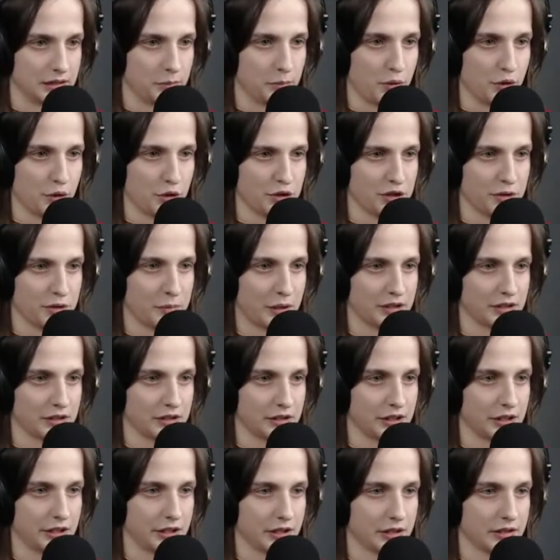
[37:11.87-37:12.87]
Push this button
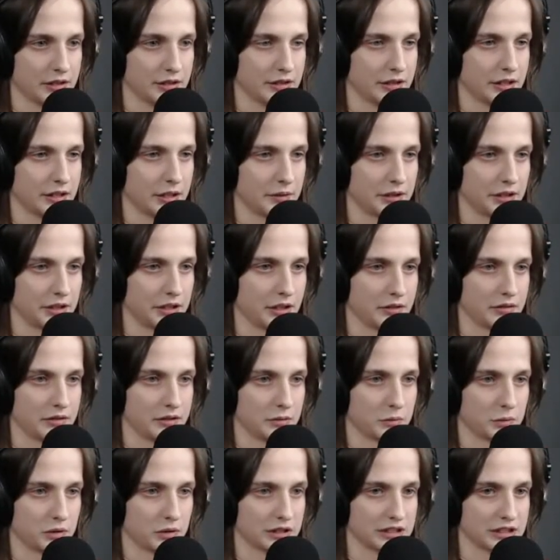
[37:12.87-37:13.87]
here. There we go.
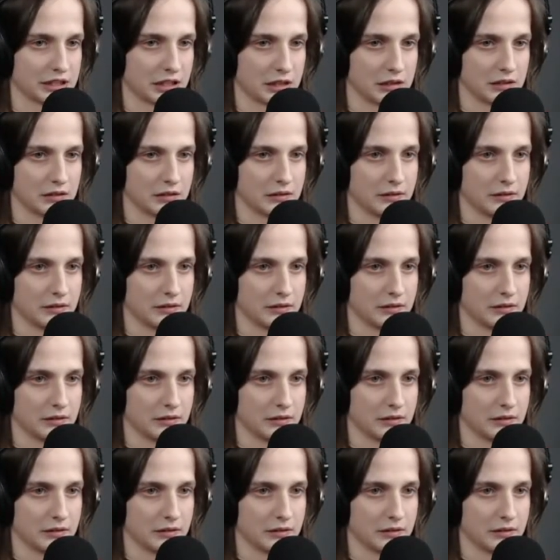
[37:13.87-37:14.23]
It works now.